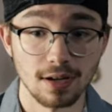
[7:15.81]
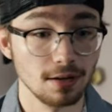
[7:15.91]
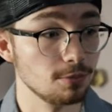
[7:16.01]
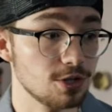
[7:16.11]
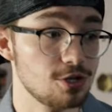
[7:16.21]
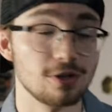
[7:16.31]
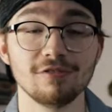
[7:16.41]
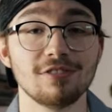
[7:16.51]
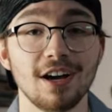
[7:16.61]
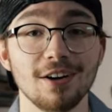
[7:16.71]
uh, which you
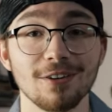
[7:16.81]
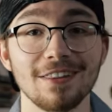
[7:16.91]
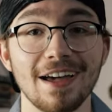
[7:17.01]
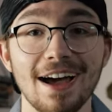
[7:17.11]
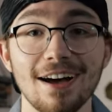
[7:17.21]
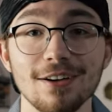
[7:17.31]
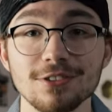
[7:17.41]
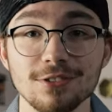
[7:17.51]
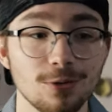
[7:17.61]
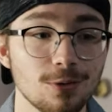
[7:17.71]
can find around the
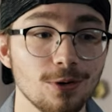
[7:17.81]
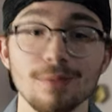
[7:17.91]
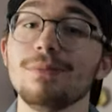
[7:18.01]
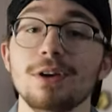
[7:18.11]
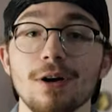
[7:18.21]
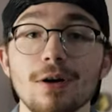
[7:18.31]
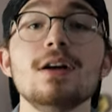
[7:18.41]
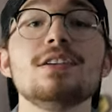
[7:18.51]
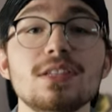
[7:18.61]
house, or, you know,